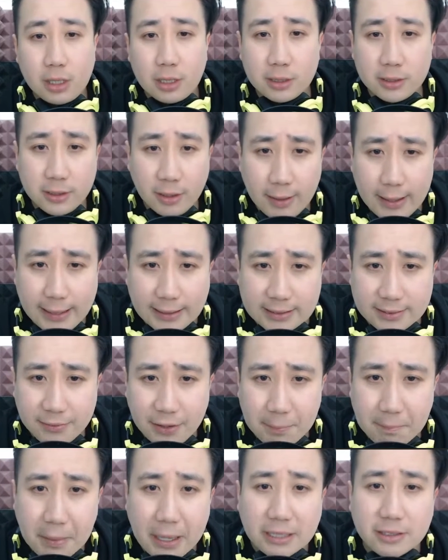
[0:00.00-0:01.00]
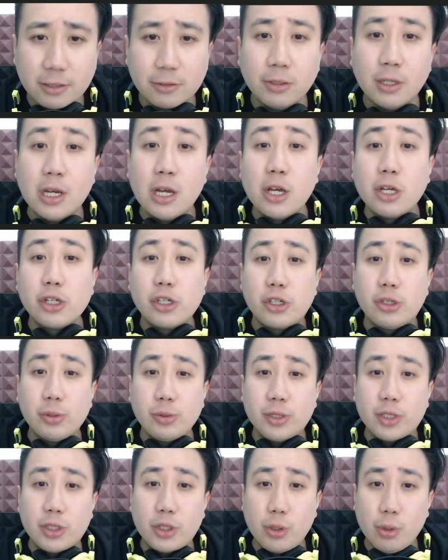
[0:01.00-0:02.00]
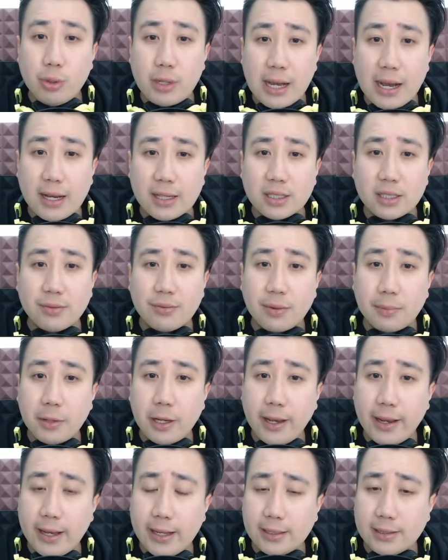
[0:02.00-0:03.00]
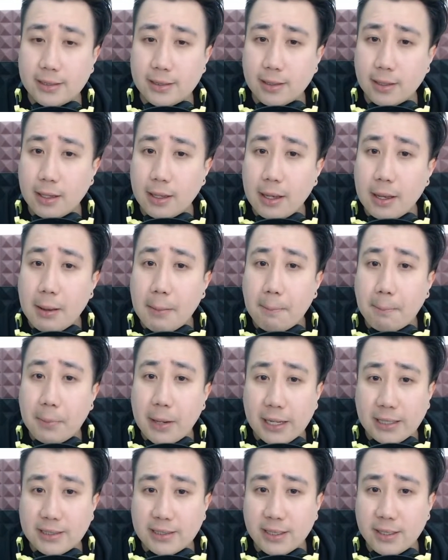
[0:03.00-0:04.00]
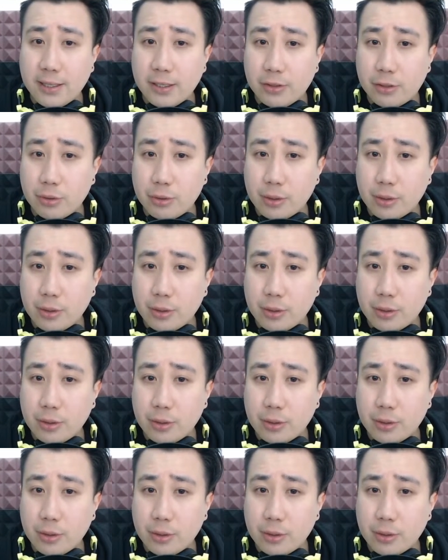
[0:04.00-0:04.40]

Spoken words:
So activate battle. Choose 2 cards from your hands. Place it into your